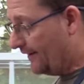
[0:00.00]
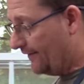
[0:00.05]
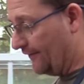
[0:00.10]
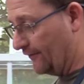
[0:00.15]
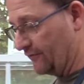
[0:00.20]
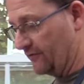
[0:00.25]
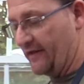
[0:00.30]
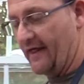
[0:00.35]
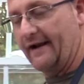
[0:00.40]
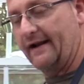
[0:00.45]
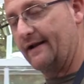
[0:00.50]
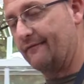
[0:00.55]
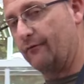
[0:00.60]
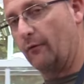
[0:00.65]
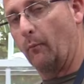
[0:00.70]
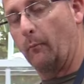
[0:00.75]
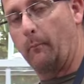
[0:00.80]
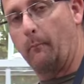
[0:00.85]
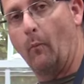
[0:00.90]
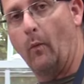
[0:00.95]
There's a lot of
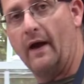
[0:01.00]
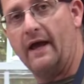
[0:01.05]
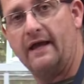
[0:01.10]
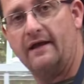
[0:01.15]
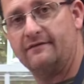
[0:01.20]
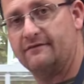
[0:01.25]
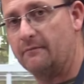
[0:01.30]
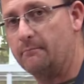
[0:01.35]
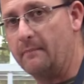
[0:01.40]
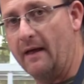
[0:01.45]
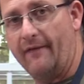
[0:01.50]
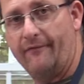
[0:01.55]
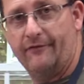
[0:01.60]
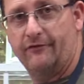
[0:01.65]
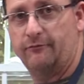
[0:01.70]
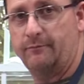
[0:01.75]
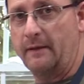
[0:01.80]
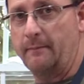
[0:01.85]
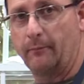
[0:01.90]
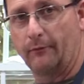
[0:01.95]
different ways and
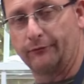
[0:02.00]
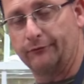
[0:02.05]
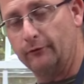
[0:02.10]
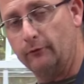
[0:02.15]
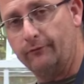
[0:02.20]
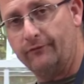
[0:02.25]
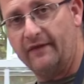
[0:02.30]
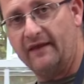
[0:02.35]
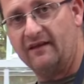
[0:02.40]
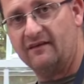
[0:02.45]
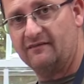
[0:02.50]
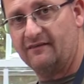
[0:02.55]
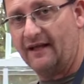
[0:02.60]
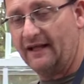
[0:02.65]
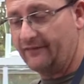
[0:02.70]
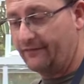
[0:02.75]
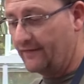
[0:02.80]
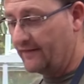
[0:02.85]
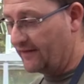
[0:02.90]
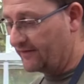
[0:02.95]
methods people do things
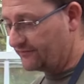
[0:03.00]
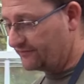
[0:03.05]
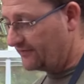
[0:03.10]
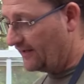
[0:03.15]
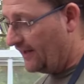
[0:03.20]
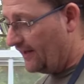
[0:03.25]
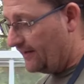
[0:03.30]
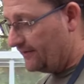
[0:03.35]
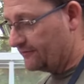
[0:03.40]
like this.